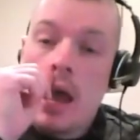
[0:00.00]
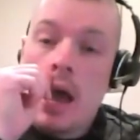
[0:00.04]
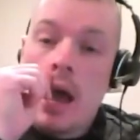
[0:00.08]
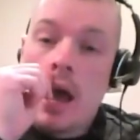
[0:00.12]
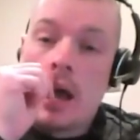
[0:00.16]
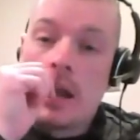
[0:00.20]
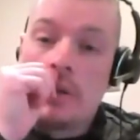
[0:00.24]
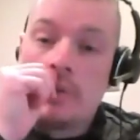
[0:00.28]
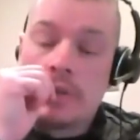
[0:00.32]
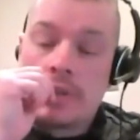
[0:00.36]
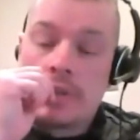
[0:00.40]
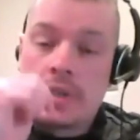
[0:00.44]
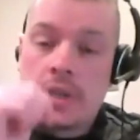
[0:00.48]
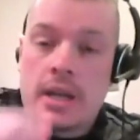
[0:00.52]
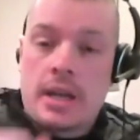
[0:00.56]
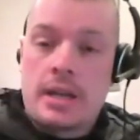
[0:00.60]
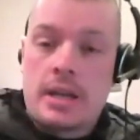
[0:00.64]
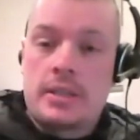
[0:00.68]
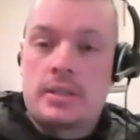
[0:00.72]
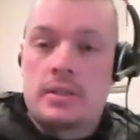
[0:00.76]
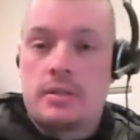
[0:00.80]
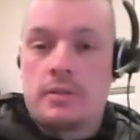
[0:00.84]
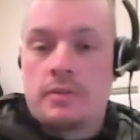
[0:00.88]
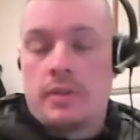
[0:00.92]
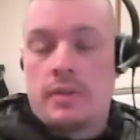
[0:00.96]
And it was a
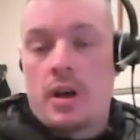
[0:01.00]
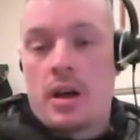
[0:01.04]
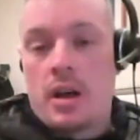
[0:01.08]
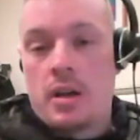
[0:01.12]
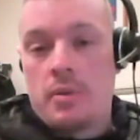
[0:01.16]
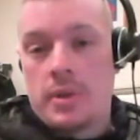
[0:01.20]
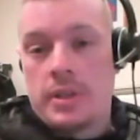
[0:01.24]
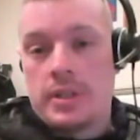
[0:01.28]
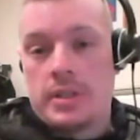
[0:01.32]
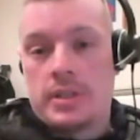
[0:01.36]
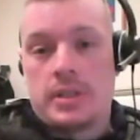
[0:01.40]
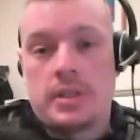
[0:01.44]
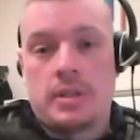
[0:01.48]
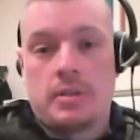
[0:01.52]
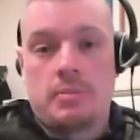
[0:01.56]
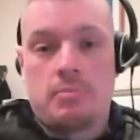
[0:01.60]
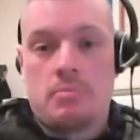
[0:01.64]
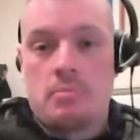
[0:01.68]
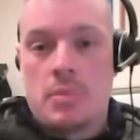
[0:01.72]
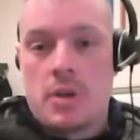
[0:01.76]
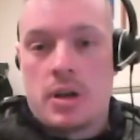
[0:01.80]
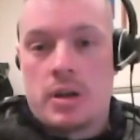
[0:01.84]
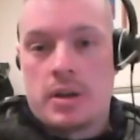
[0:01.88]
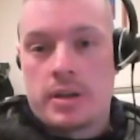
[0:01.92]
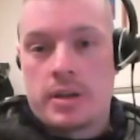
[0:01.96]
case of I went to
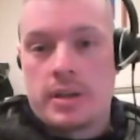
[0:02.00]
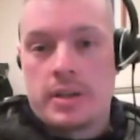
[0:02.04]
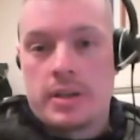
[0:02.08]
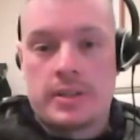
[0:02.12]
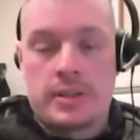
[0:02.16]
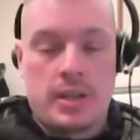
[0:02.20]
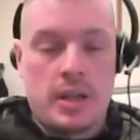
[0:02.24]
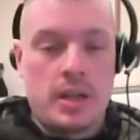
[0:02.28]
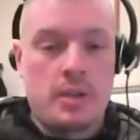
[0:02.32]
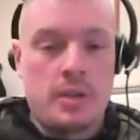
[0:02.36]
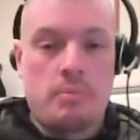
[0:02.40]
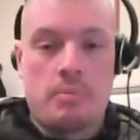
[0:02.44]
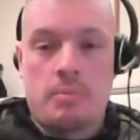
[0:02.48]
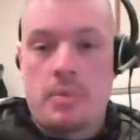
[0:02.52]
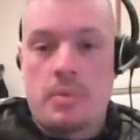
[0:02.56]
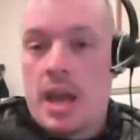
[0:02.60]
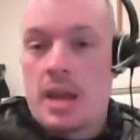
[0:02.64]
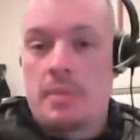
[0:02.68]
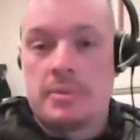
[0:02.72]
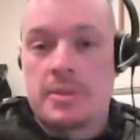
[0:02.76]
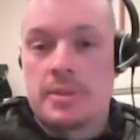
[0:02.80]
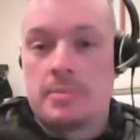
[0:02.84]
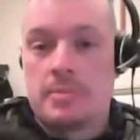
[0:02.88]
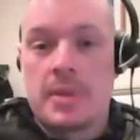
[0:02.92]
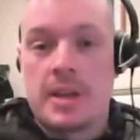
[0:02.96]
Marcus, he
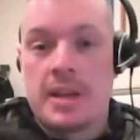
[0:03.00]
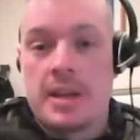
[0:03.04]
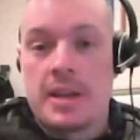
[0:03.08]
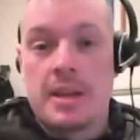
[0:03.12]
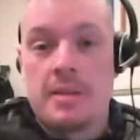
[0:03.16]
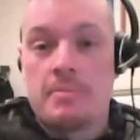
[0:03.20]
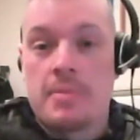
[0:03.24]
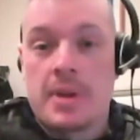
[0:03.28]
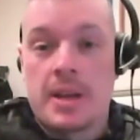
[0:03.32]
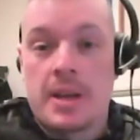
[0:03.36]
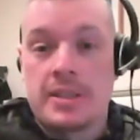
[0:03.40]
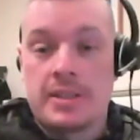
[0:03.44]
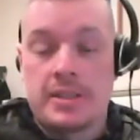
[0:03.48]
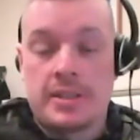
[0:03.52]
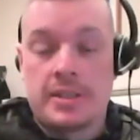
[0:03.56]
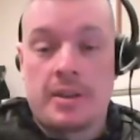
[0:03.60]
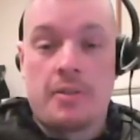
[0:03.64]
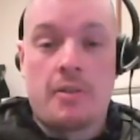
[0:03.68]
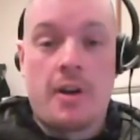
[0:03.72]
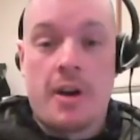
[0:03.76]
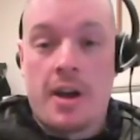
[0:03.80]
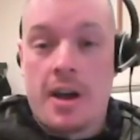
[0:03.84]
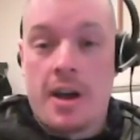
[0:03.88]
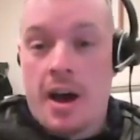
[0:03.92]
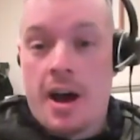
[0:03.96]
came to me and basically said,
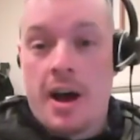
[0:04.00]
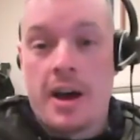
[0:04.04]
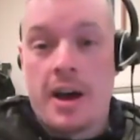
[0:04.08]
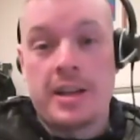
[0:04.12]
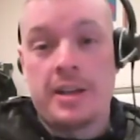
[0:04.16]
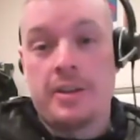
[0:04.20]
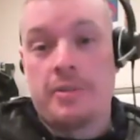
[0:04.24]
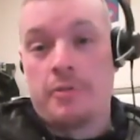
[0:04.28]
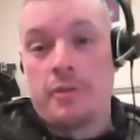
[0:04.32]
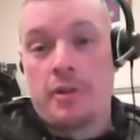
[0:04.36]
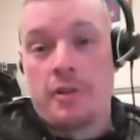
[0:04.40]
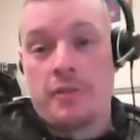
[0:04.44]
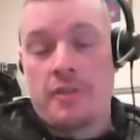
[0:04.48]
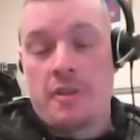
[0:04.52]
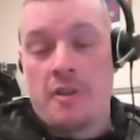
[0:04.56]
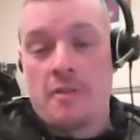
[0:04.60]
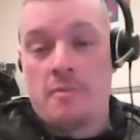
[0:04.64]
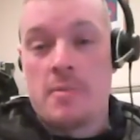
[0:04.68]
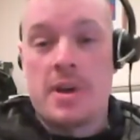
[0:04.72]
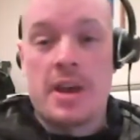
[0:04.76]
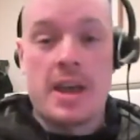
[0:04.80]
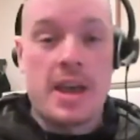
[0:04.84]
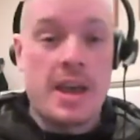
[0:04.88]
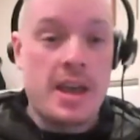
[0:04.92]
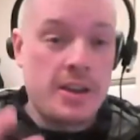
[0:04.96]
right, I need a roof over
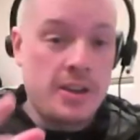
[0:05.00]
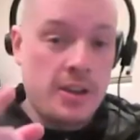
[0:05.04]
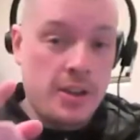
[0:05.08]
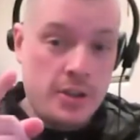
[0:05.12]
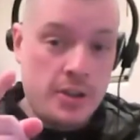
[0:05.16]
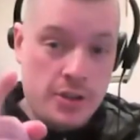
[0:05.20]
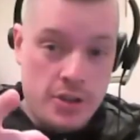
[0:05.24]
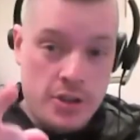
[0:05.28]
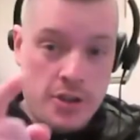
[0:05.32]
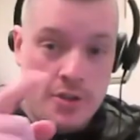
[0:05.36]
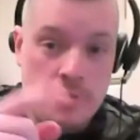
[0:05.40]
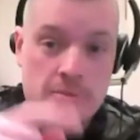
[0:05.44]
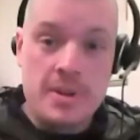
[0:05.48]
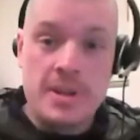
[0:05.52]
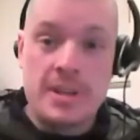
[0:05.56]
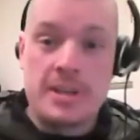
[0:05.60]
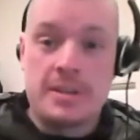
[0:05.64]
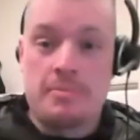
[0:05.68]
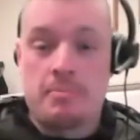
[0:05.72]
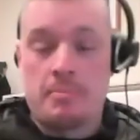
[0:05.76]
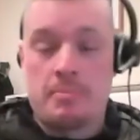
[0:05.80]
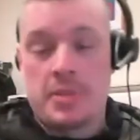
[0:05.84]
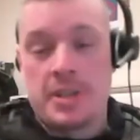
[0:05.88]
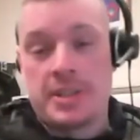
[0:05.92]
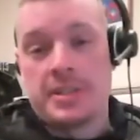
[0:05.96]
my head. You need a
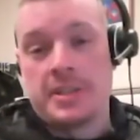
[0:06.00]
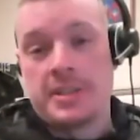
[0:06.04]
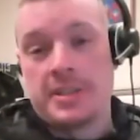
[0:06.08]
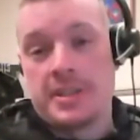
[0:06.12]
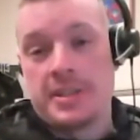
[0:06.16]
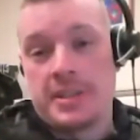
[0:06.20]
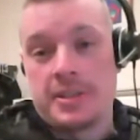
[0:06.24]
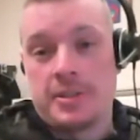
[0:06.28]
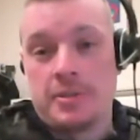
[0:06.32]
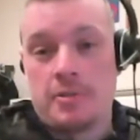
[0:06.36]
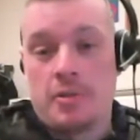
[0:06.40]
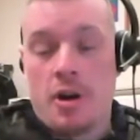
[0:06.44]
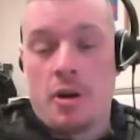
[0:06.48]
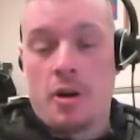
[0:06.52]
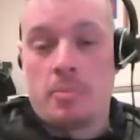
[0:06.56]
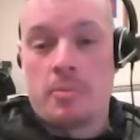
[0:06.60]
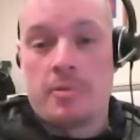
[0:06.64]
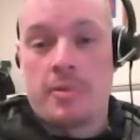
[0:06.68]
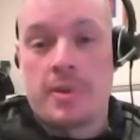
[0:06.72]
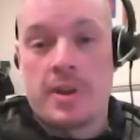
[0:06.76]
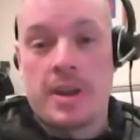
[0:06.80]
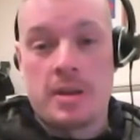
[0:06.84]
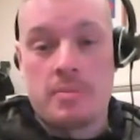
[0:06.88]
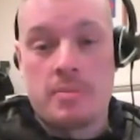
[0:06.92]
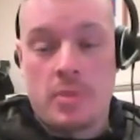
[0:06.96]
business to still
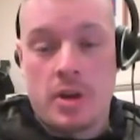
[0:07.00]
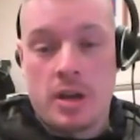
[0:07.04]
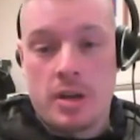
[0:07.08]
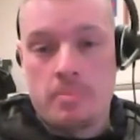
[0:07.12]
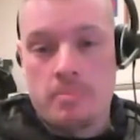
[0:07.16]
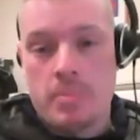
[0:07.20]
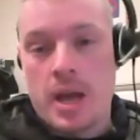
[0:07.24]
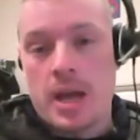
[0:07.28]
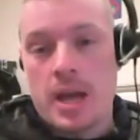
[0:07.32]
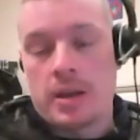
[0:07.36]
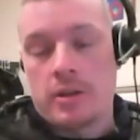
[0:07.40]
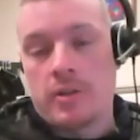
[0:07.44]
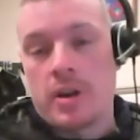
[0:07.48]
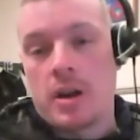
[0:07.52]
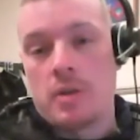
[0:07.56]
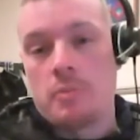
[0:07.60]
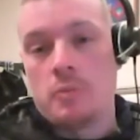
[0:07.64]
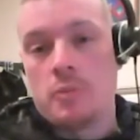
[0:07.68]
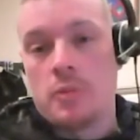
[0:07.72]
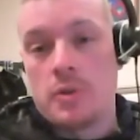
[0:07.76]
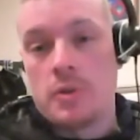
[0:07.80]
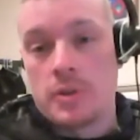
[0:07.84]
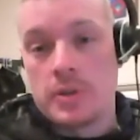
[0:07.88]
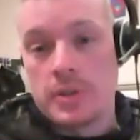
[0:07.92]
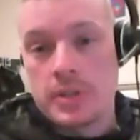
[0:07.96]
operate. And my
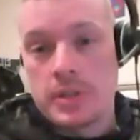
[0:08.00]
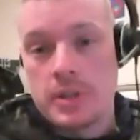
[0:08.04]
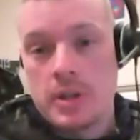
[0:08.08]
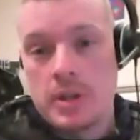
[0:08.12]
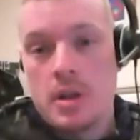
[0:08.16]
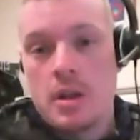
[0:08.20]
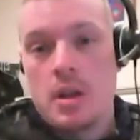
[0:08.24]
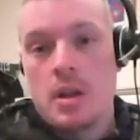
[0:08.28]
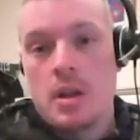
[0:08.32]
background was